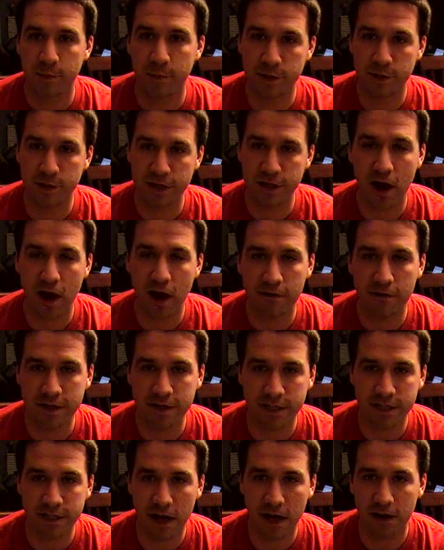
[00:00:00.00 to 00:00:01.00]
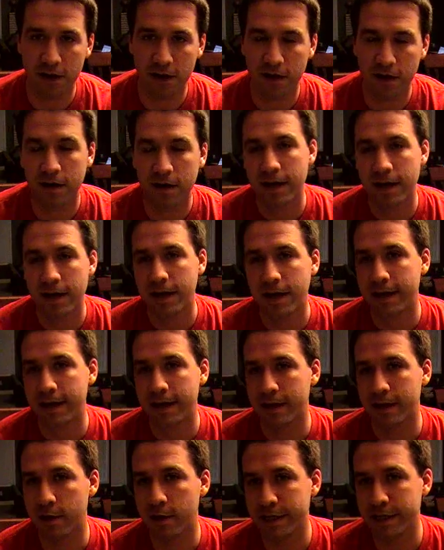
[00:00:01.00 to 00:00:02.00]
Percy Harvin just got hurt.
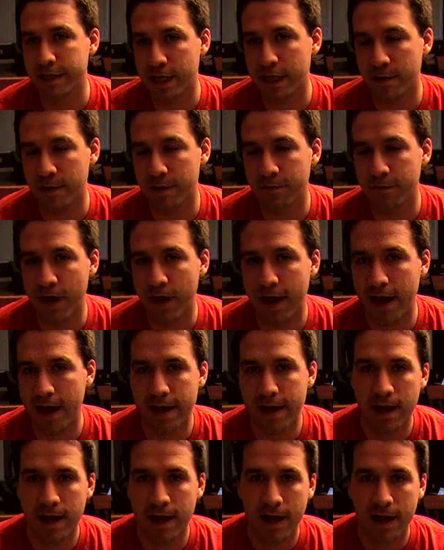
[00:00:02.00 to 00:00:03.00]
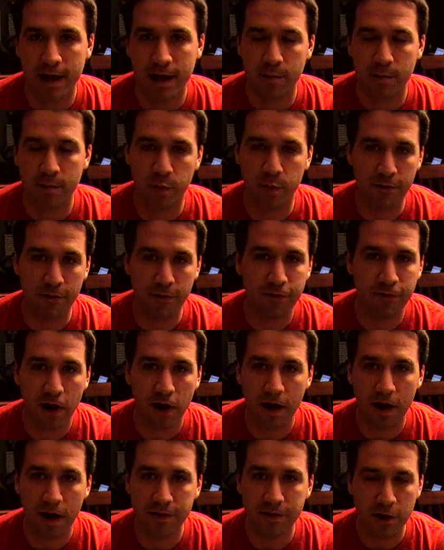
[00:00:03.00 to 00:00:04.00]
You know, he's going to be fine. Brett
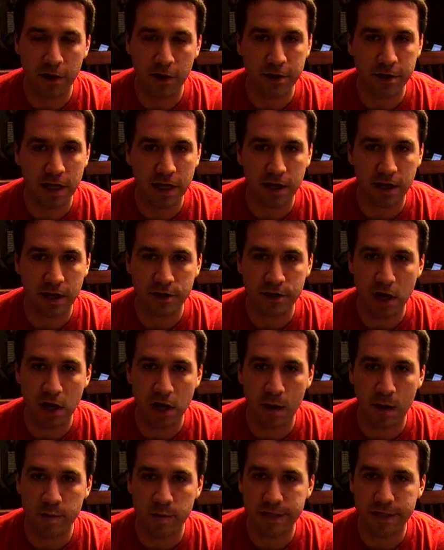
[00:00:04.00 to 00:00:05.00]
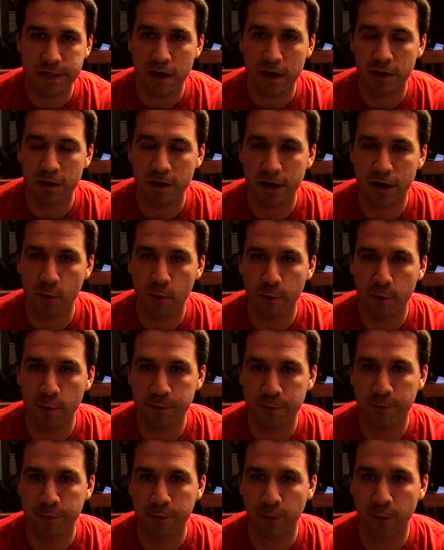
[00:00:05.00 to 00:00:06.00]
Favre, you know, he's not going to show up until, you know, a
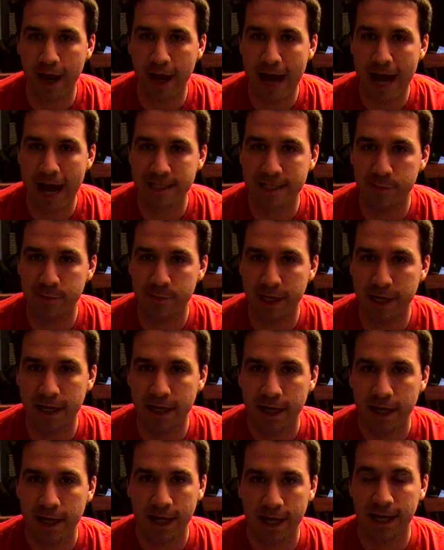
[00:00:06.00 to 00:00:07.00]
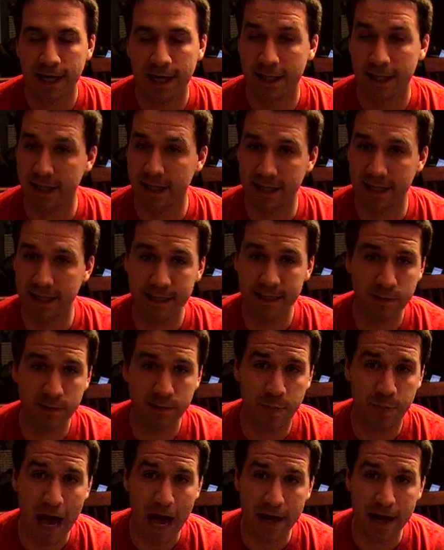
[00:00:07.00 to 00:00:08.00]
week before he has to be. This
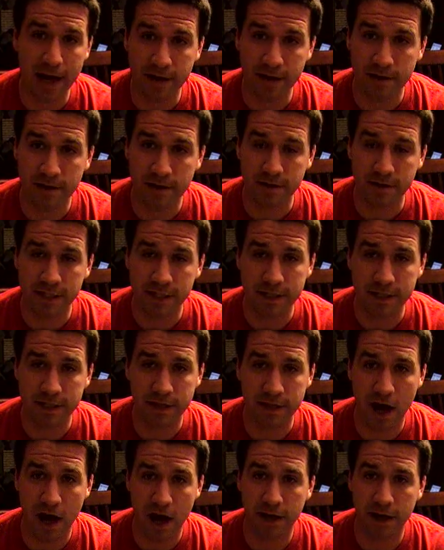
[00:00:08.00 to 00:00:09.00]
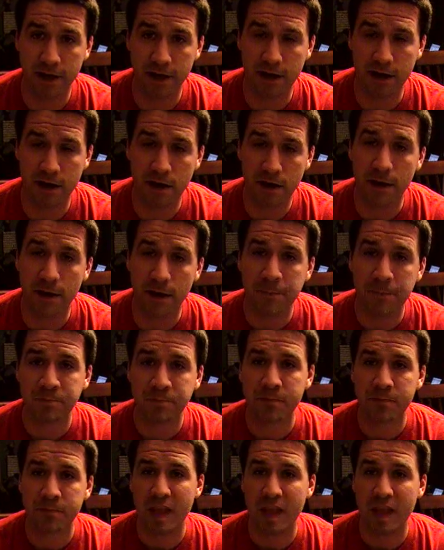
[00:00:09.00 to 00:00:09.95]
is bad news. This is not good at all.